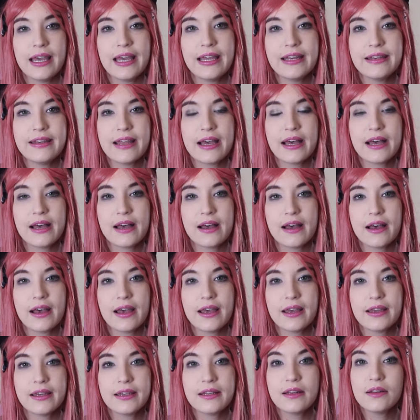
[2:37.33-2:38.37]
And
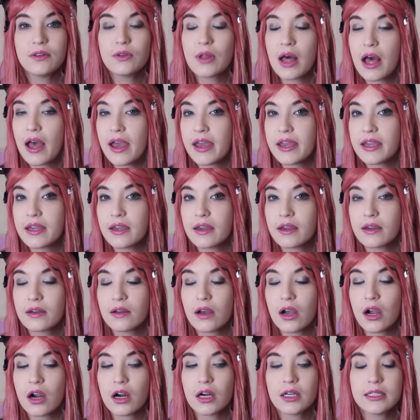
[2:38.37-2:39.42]
I like
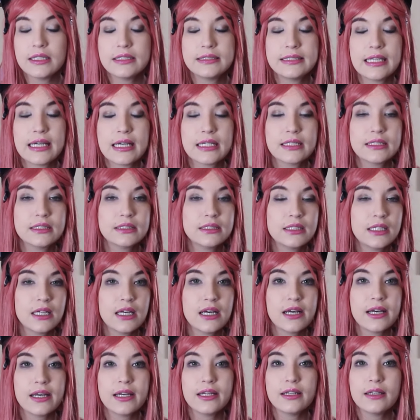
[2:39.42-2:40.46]
Heart Attack a
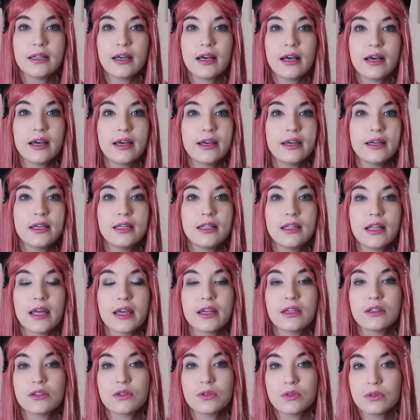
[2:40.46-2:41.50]
lot. I
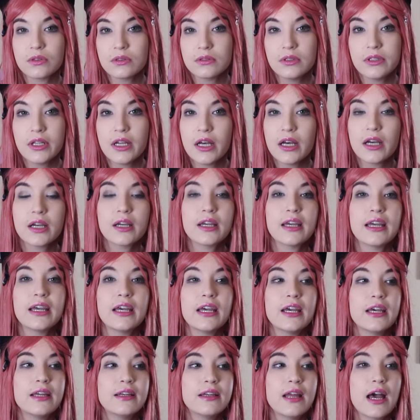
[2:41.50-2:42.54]
liked Good Luck,
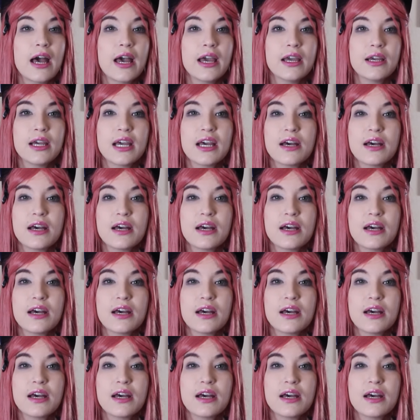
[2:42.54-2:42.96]
and I